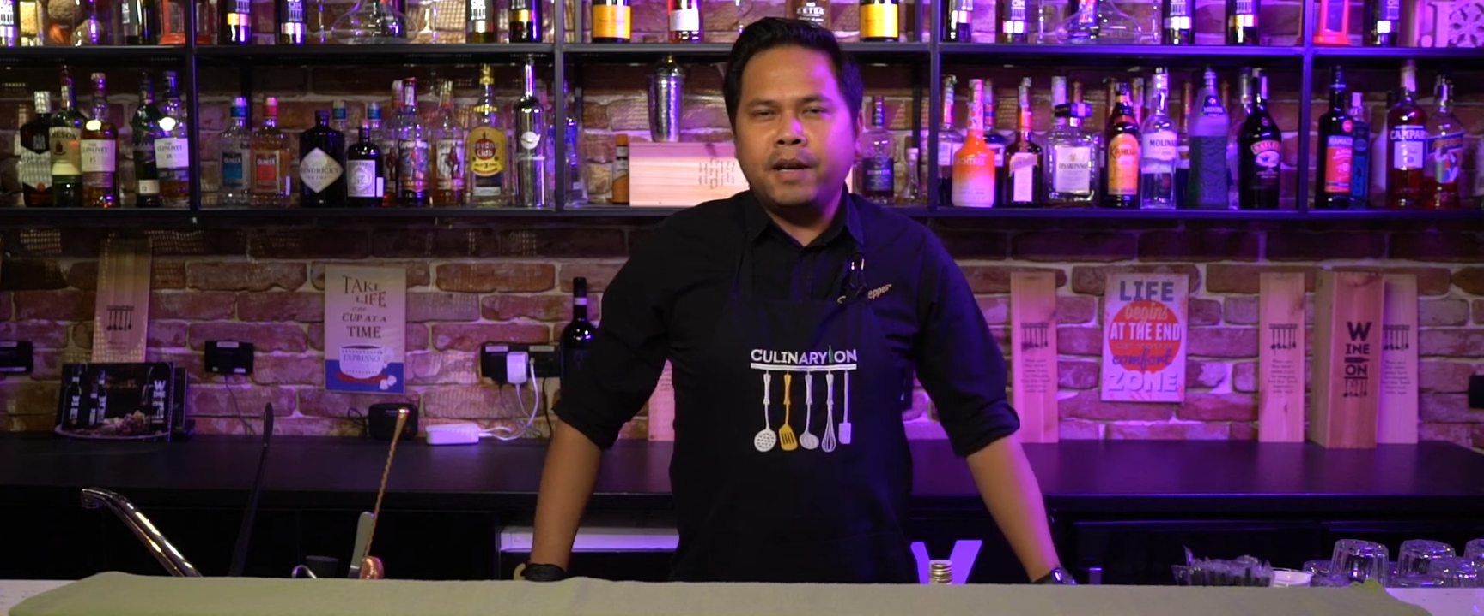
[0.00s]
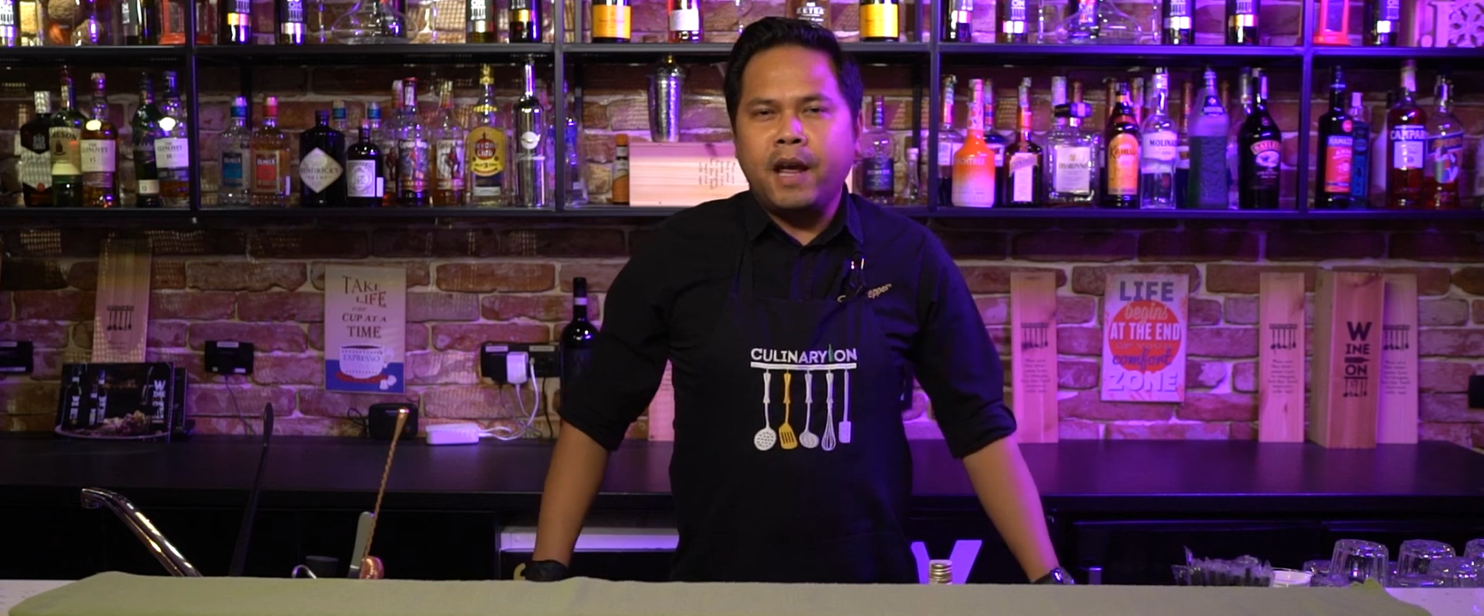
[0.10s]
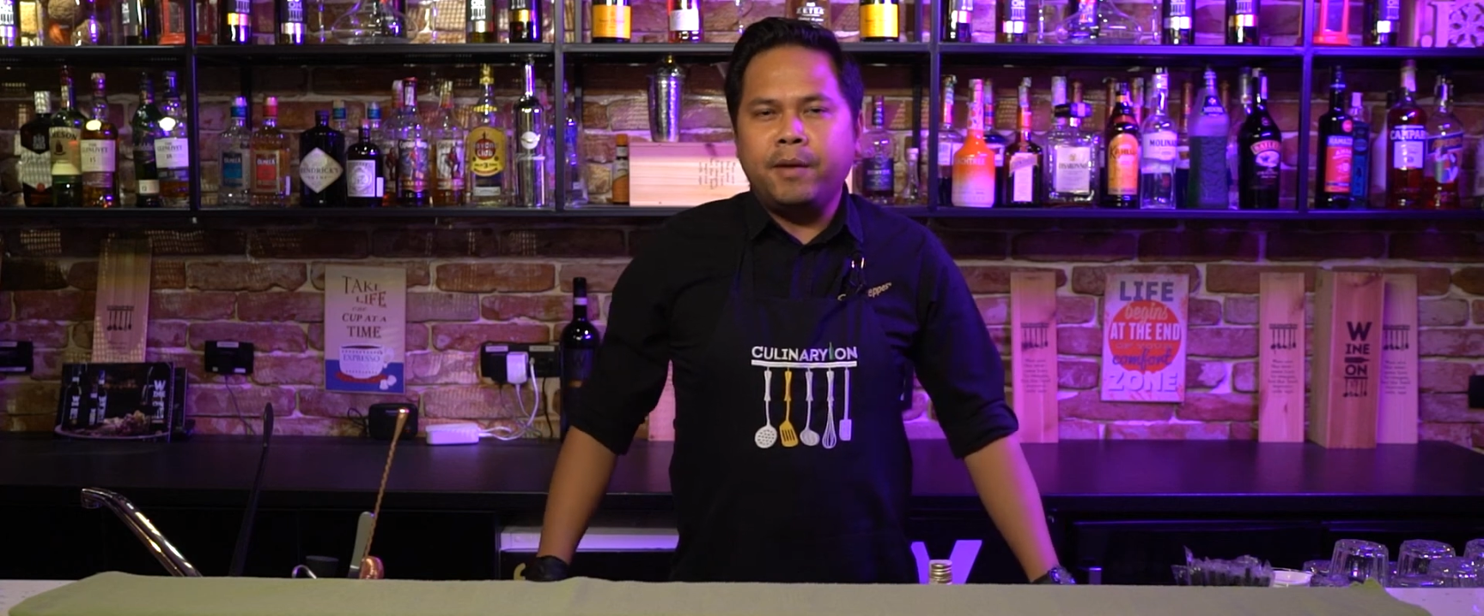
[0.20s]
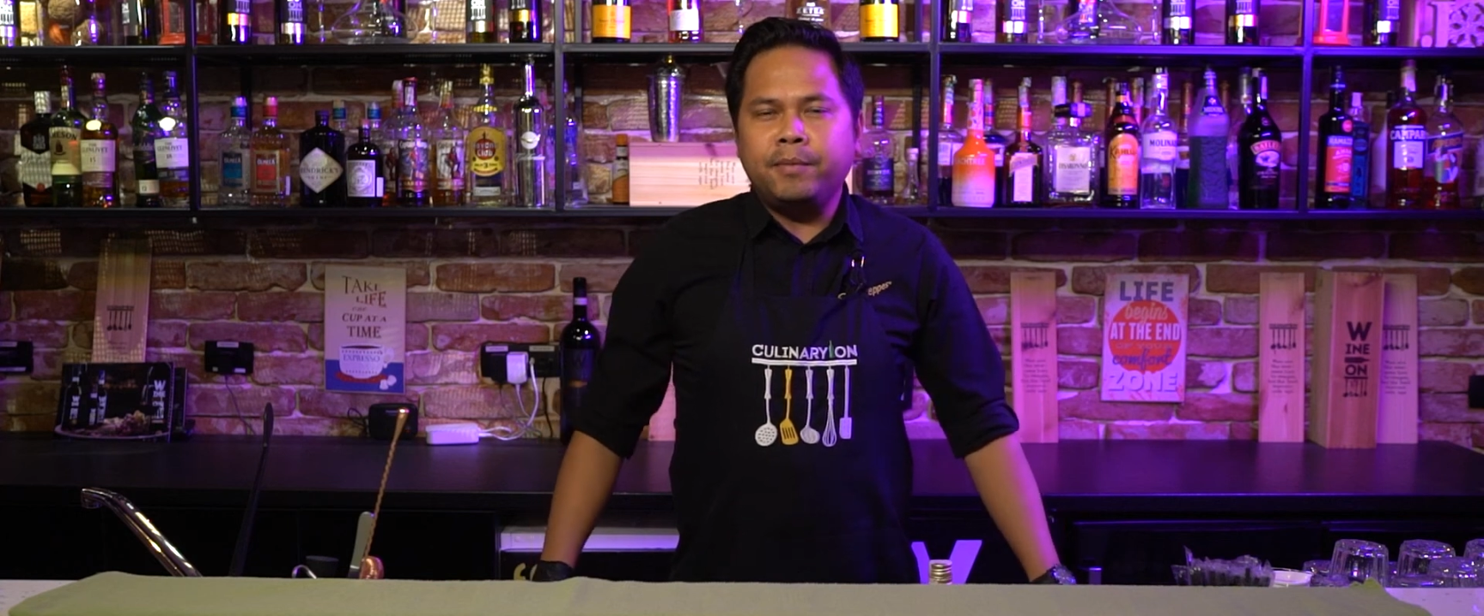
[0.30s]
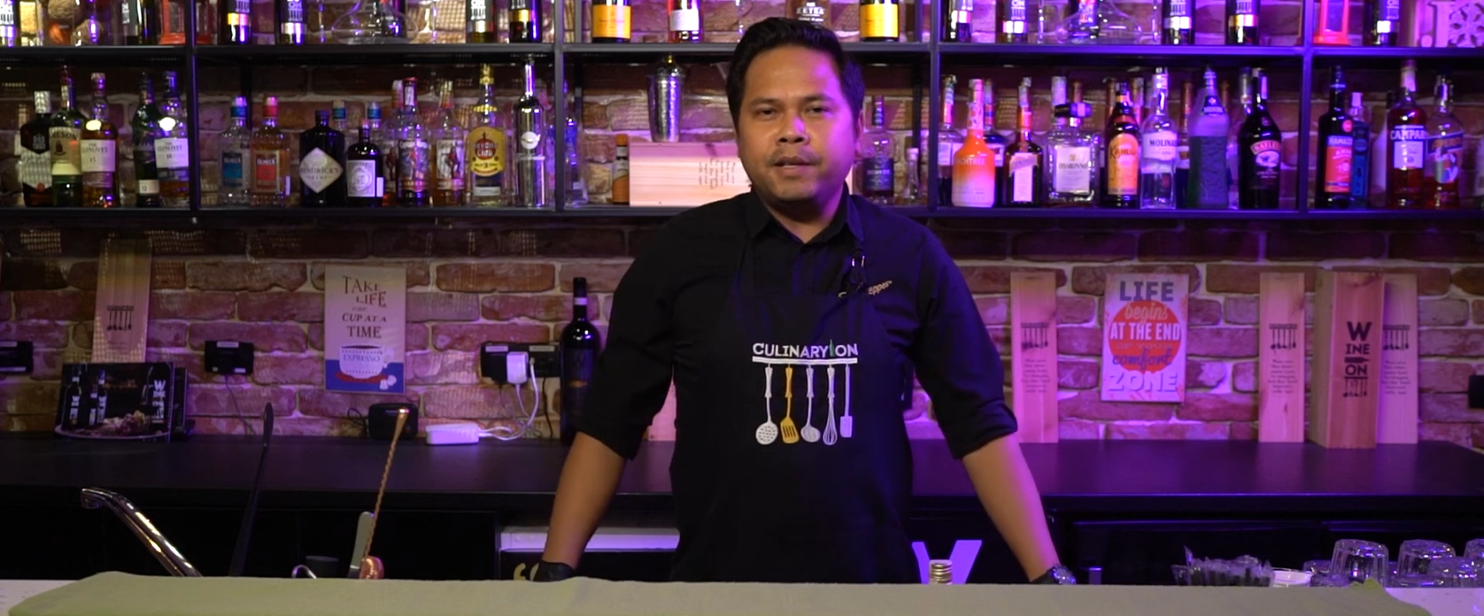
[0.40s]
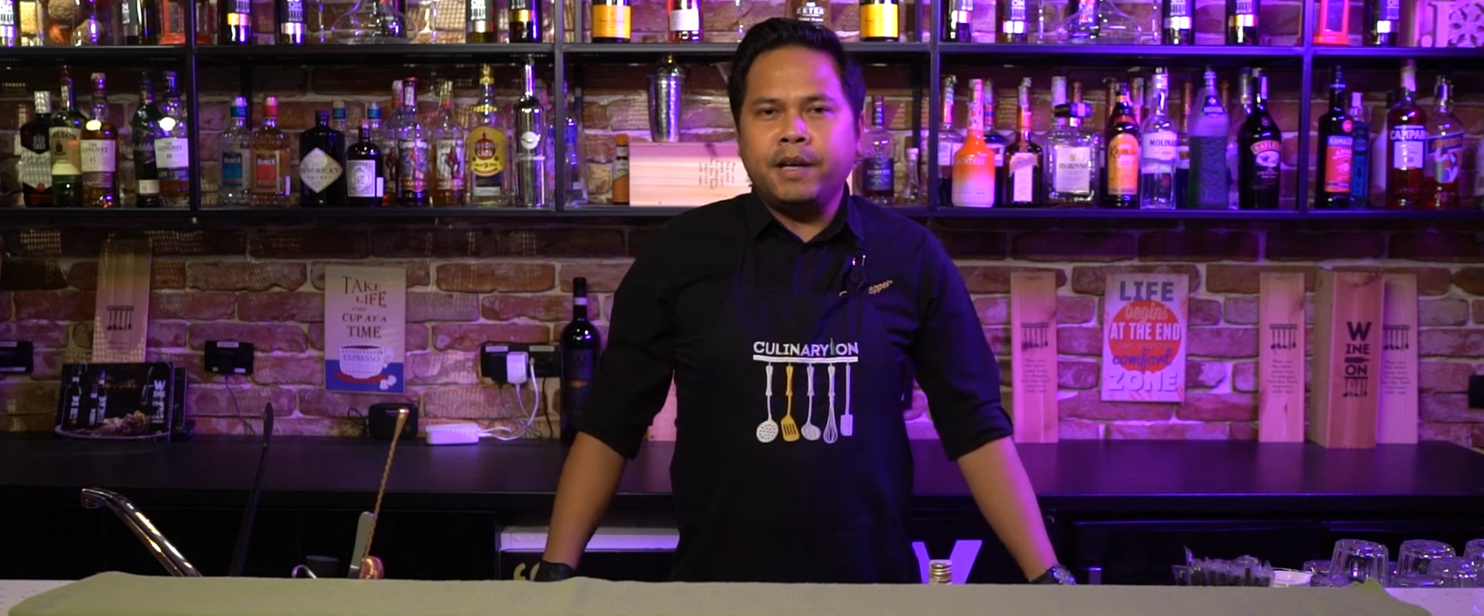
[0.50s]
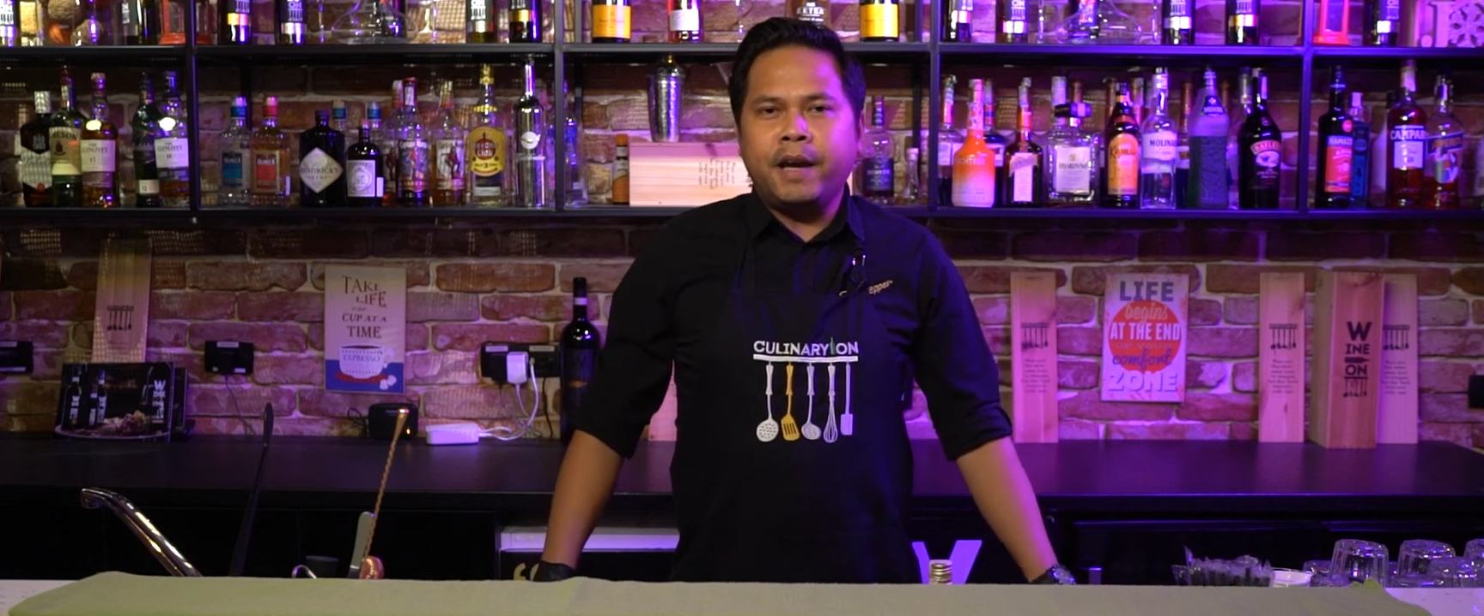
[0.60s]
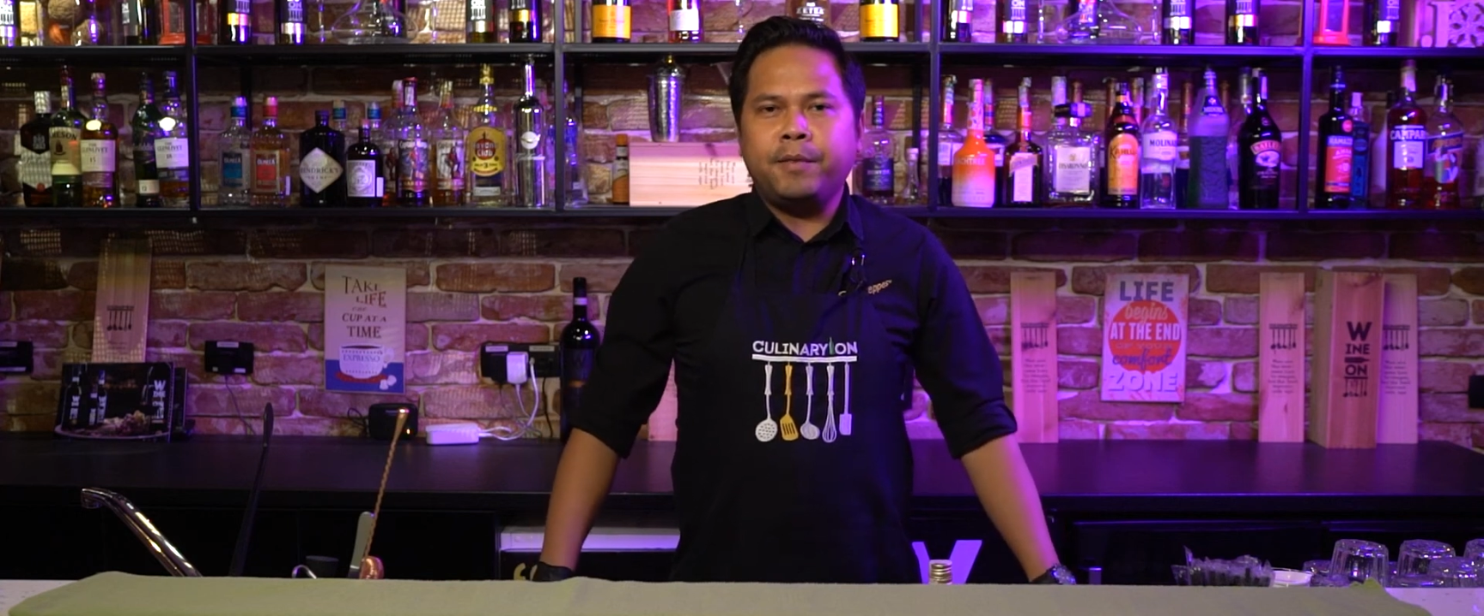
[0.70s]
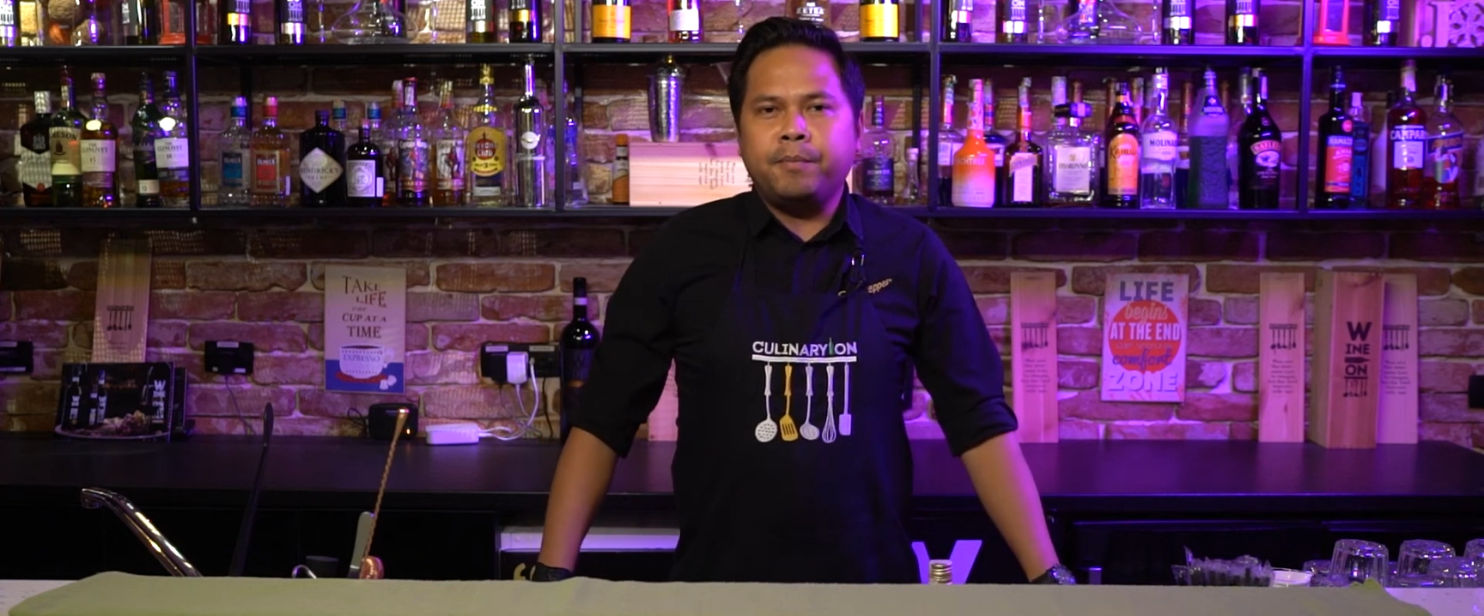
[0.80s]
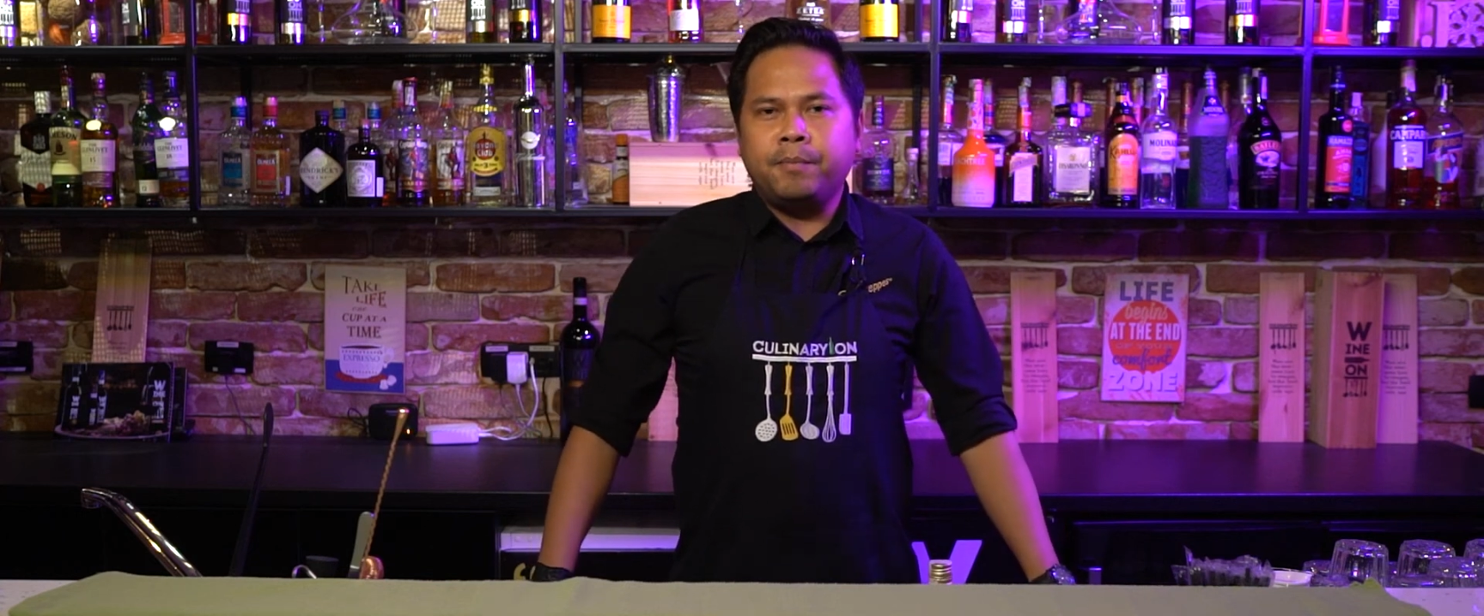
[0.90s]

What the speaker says: I am the head